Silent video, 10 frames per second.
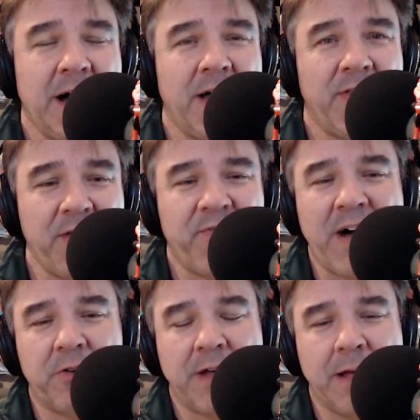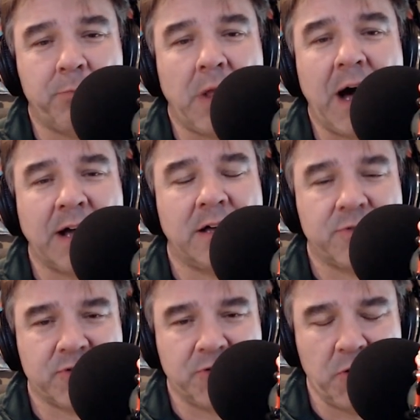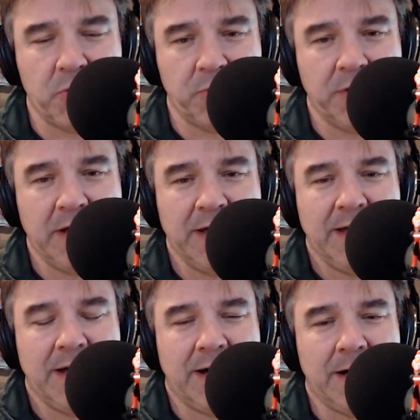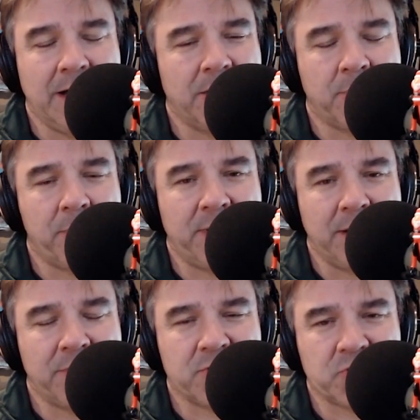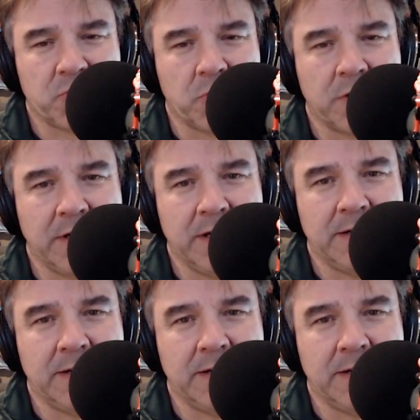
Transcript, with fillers: They found a block stone. I don't remember the name of the store in